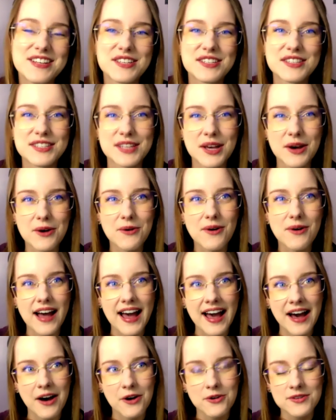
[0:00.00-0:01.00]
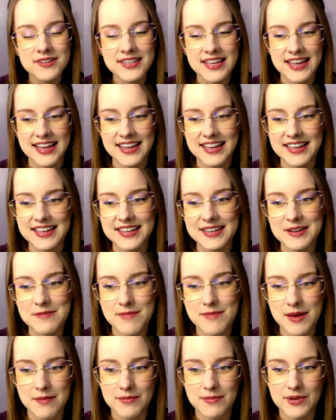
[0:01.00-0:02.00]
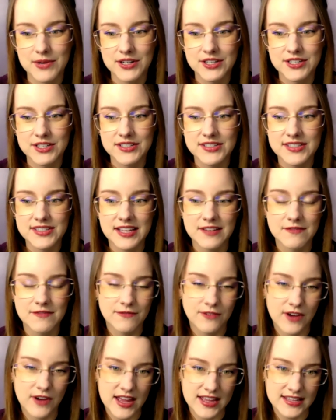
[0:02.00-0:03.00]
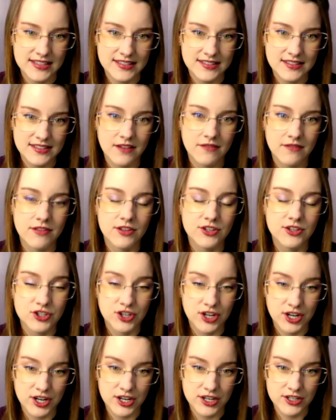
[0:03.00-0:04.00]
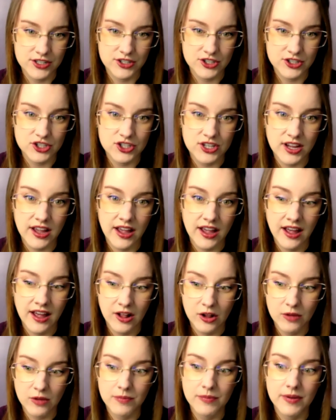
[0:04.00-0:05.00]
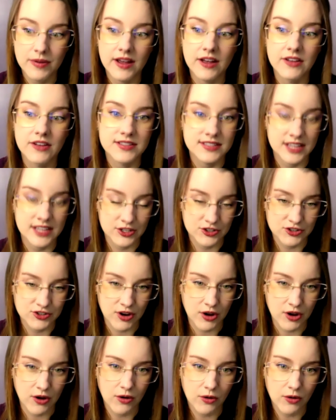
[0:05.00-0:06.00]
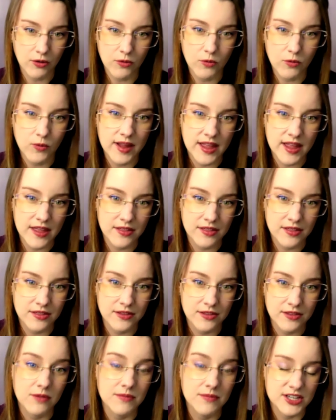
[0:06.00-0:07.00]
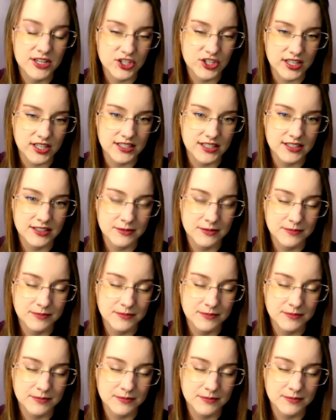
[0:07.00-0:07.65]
So, how can members and friends of the church help El Centro with your mission?